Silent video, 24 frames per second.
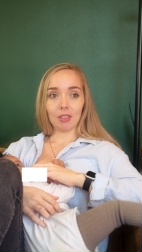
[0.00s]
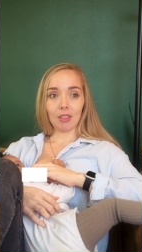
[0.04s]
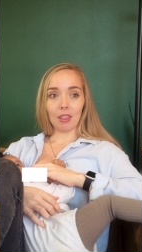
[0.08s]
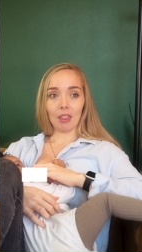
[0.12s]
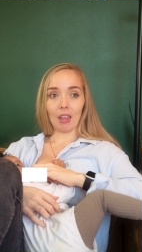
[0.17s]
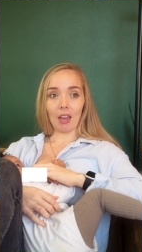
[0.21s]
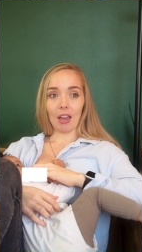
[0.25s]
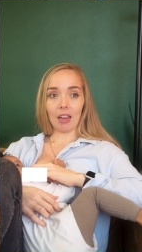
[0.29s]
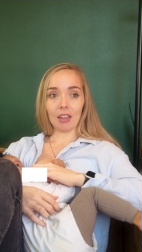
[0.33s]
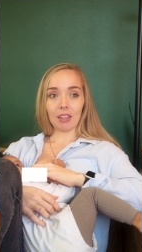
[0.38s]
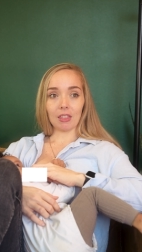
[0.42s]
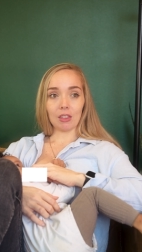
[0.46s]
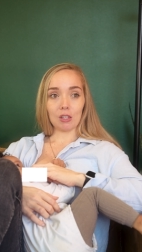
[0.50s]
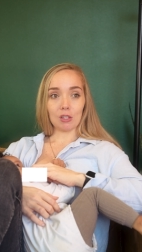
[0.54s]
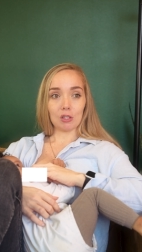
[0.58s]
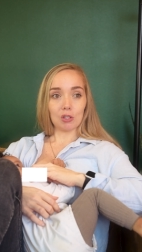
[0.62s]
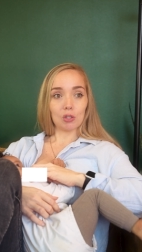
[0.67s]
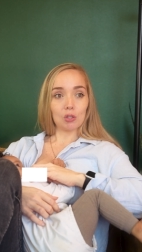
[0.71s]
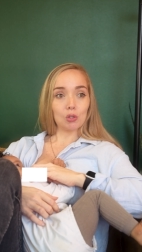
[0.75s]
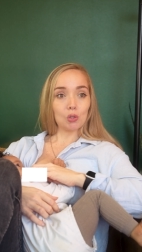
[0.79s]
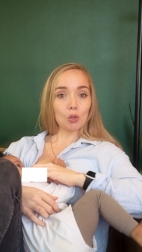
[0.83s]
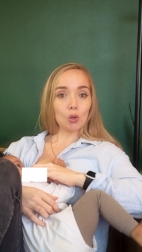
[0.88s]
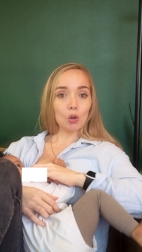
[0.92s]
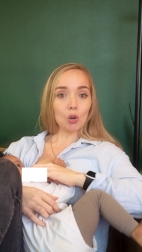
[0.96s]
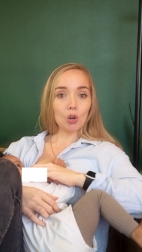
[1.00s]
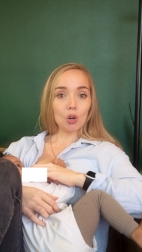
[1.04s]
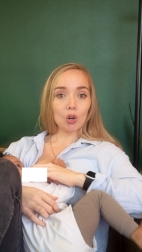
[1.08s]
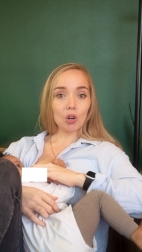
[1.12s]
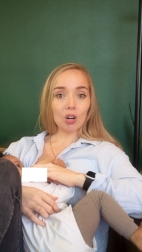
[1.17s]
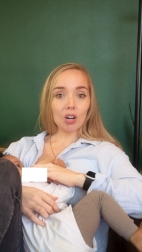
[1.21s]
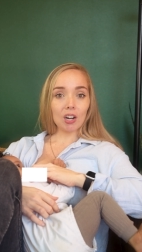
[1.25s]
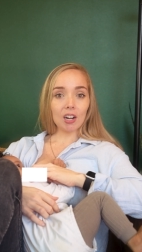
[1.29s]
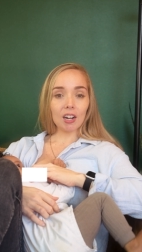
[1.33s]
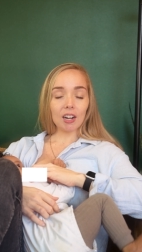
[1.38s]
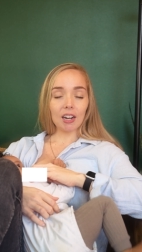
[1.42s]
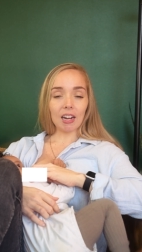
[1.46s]
like the
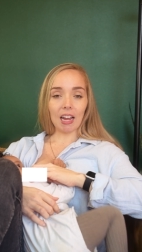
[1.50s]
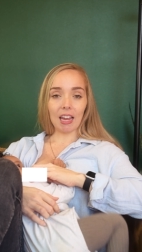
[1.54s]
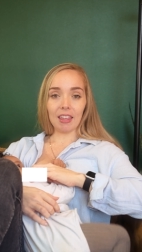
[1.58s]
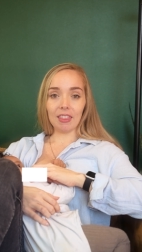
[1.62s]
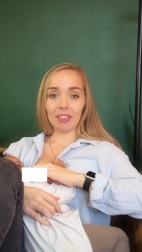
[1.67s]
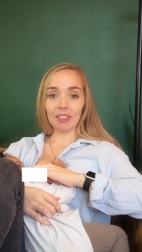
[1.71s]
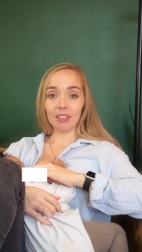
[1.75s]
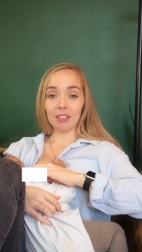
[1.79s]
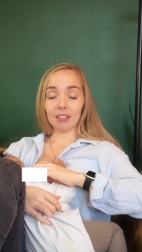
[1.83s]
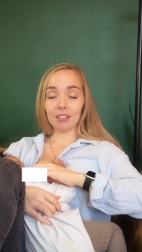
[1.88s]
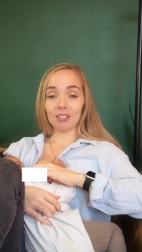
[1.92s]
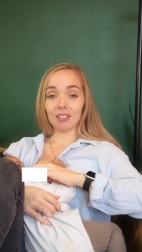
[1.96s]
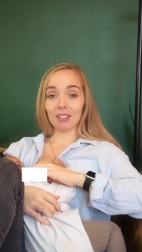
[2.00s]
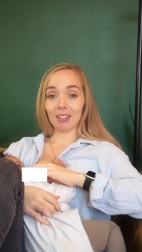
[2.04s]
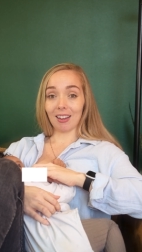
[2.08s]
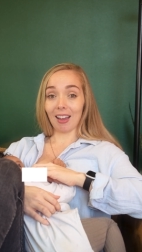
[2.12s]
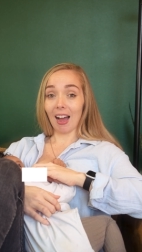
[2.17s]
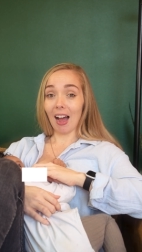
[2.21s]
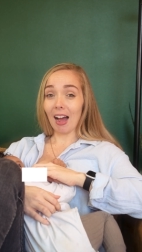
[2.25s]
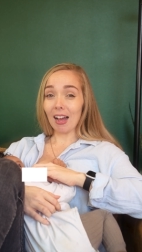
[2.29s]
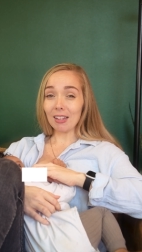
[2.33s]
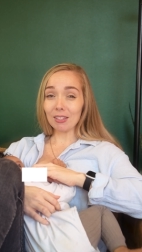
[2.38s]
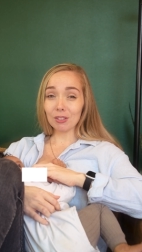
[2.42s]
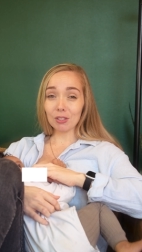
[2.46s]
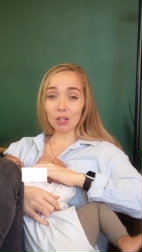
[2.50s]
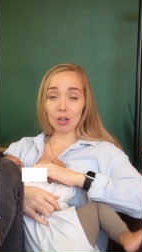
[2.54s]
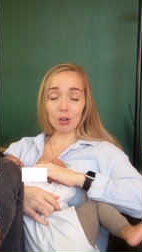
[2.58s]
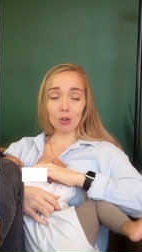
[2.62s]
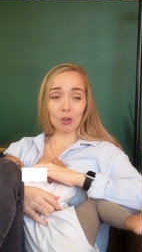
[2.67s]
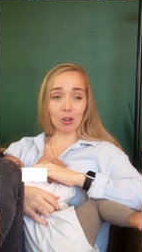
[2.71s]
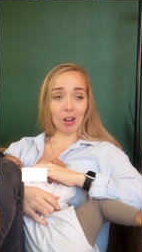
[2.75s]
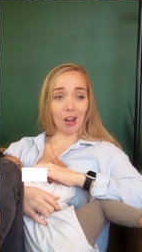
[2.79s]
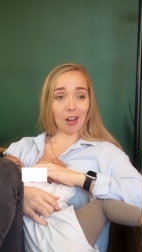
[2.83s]
store and to Costco,